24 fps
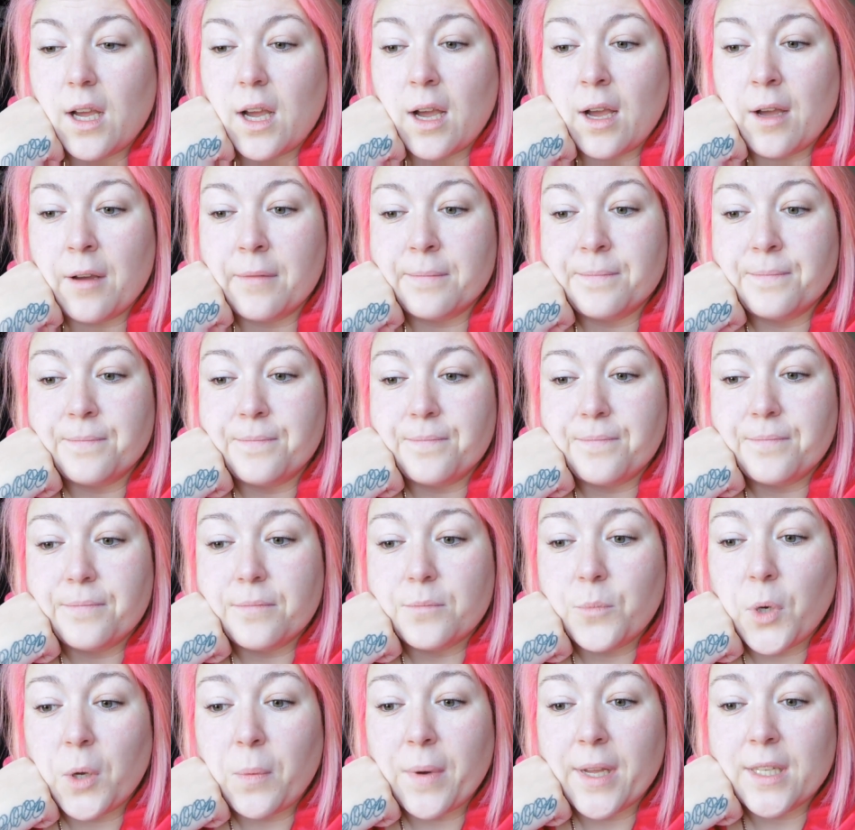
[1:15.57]
Um,
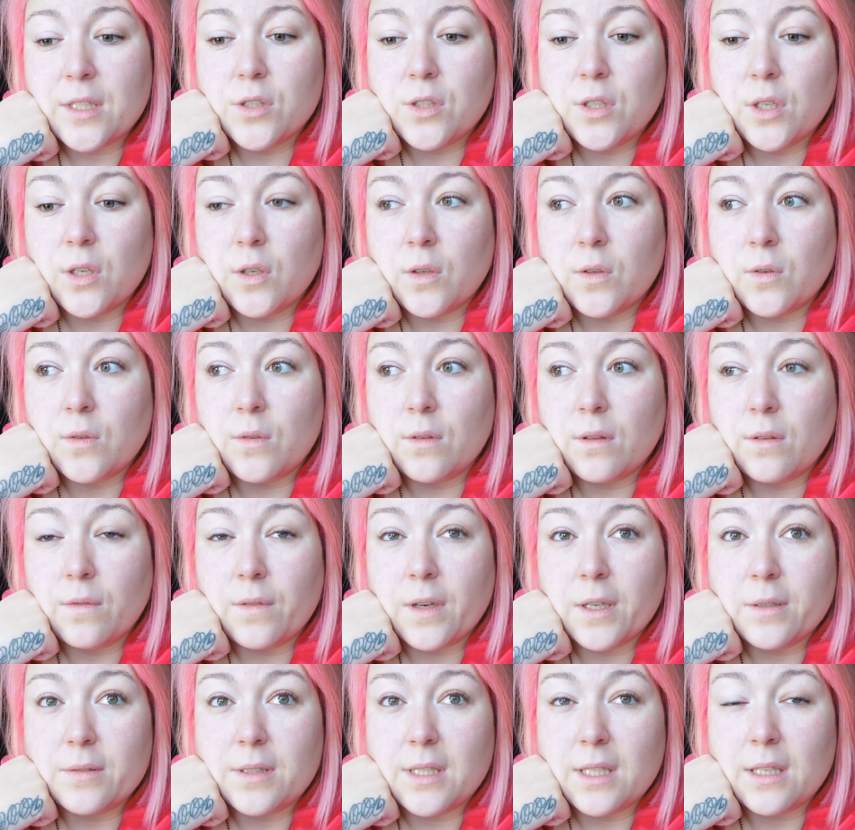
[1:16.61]
we went to the
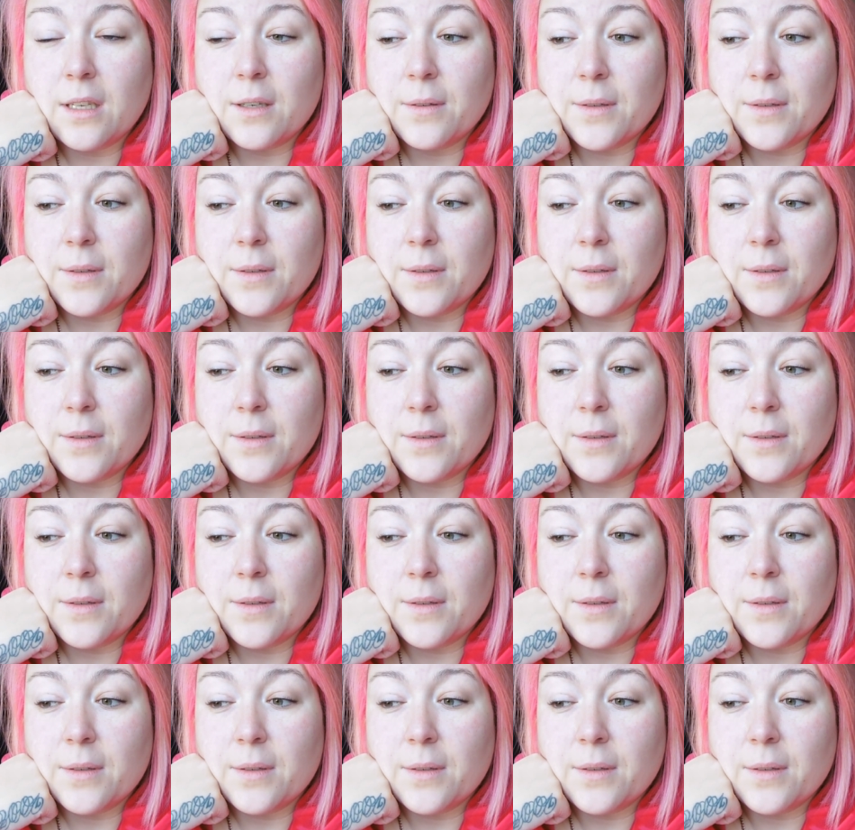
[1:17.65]
Floating